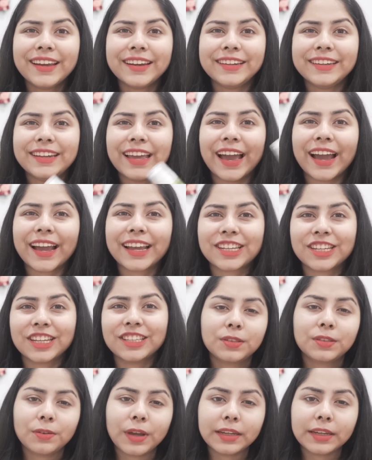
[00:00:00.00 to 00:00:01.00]

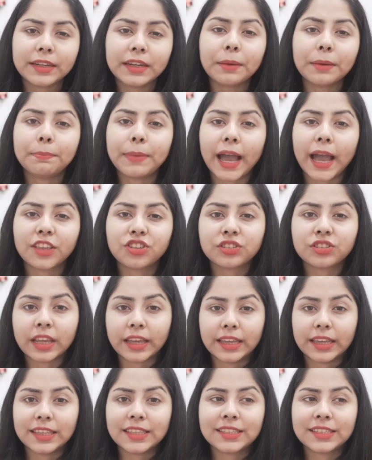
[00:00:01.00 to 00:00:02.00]
reaction. So I did a patch
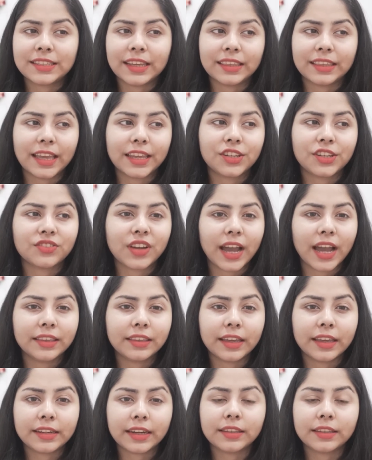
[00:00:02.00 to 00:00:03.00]
test, then I
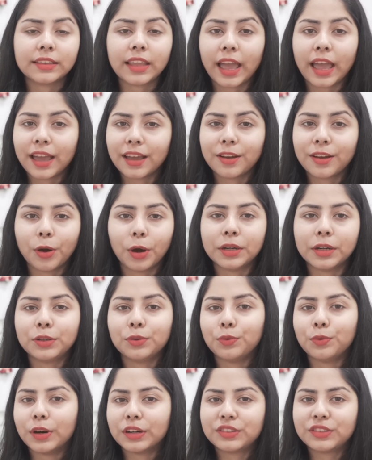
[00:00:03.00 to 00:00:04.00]
tried it, and thank God it
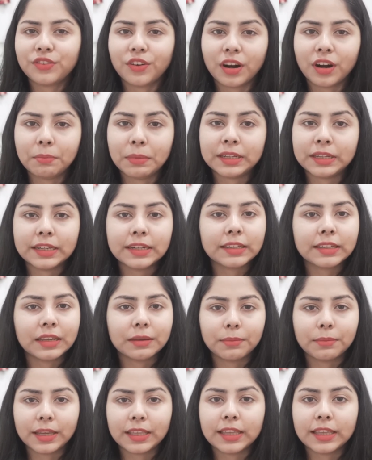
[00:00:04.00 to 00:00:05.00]
worked for me. It didn't
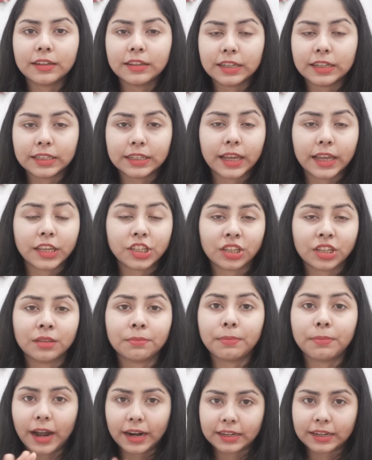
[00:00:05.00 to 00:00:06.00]
give me any
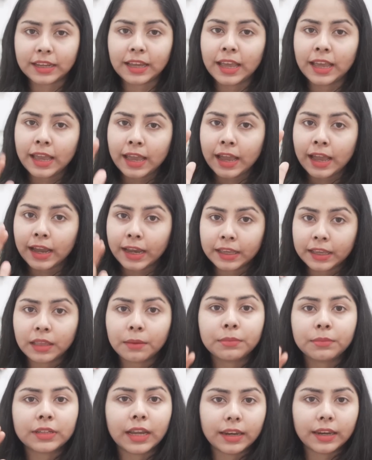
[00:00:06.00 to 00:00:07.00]
irritation. But again,
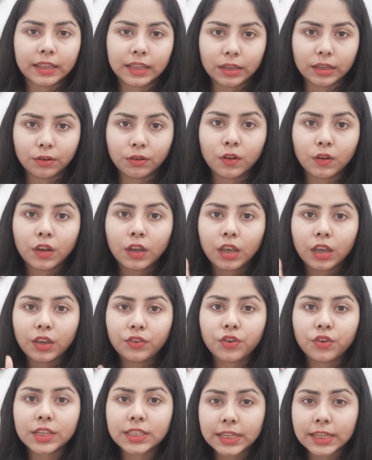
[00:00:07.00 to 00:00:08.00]
I'm telling you,
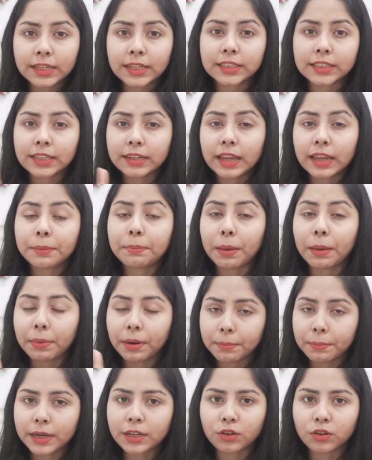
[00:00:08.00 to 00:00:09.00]
if your skin doesn't like
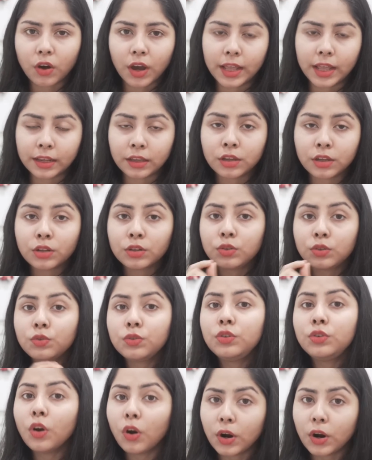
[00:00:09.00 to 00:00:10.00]
peppermint oil,
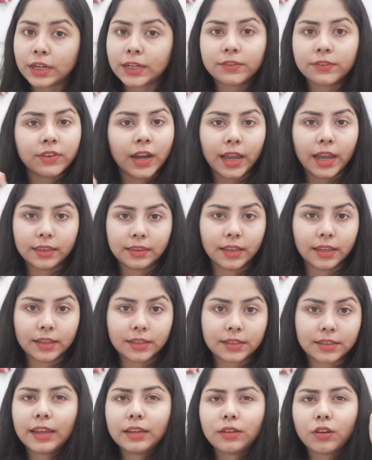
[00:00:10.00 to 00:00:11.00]
do not try
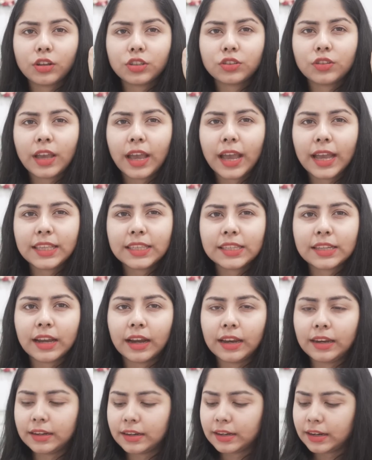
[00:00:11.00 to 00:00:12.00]
this. It also has
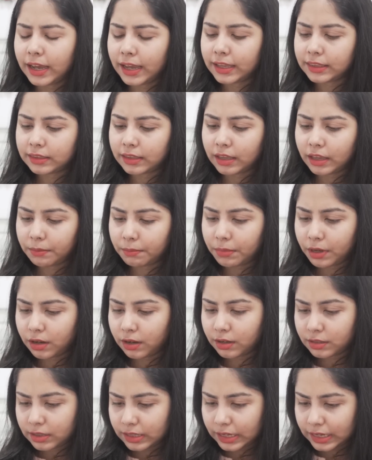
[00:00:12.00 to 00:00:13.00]
color, I think,
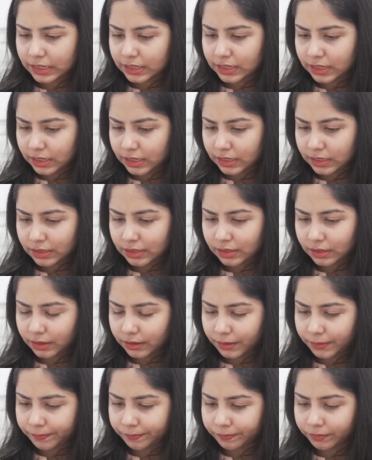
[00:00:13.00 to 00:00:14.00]
because it is
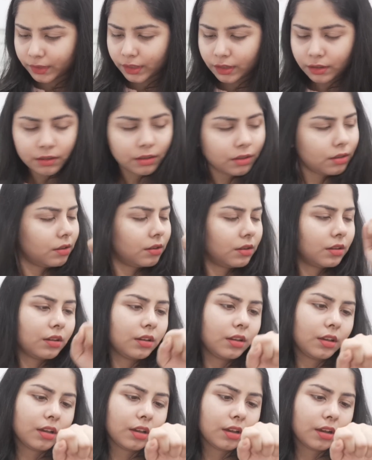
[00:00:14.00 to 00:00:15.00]

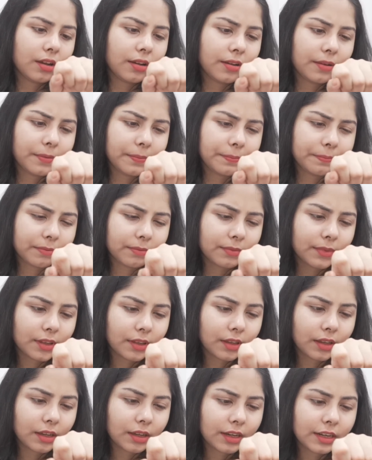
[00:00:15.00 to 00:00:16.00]

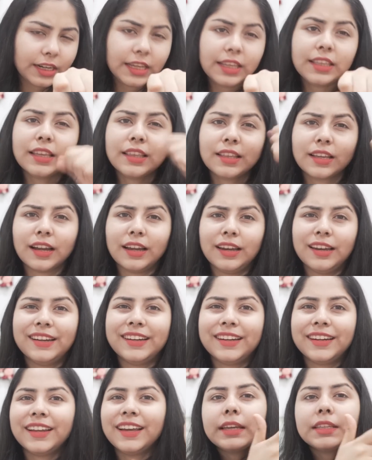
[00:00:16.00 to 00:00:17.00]
green in
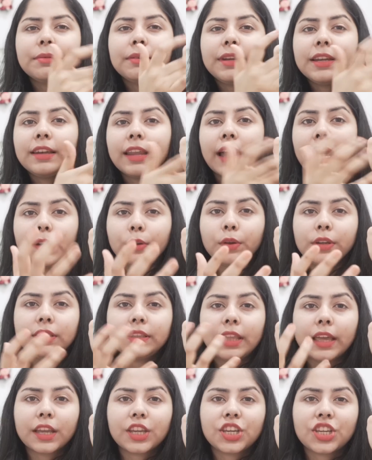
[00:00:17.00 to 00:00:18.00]
color. It's very lightweight
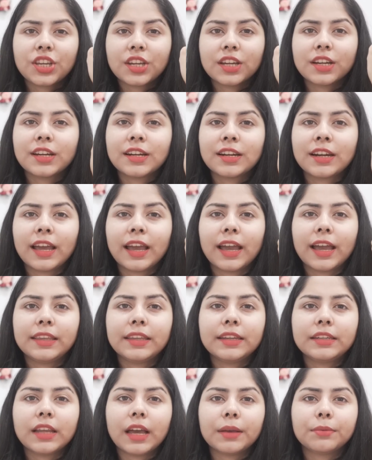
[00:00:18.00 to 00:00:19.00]
texture
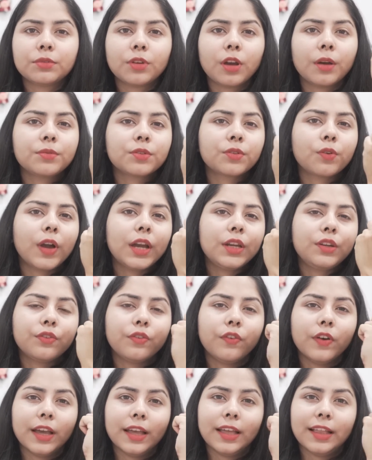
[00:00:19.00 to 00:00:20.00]
and it absorbs quite
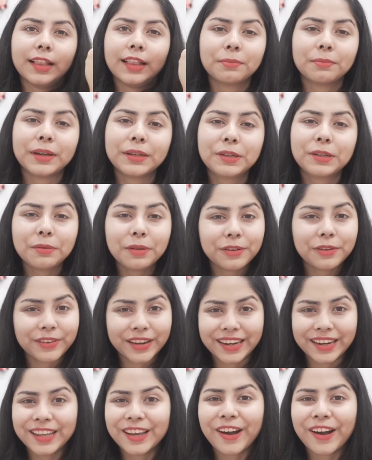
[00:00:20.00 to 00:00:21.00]
well. But to be very